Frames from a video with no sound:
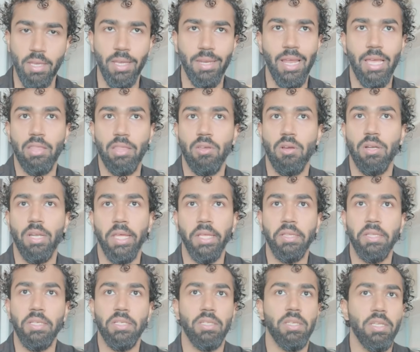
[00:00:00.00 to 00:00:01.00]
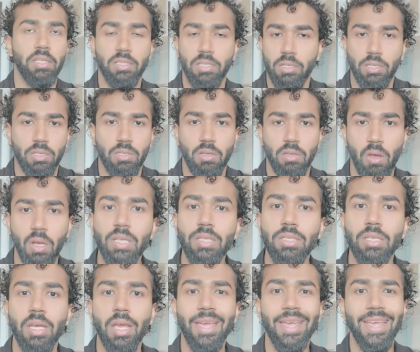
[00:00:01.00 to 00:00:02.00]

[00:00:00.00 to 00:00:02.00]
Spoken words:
and I thought like these leads are just lost.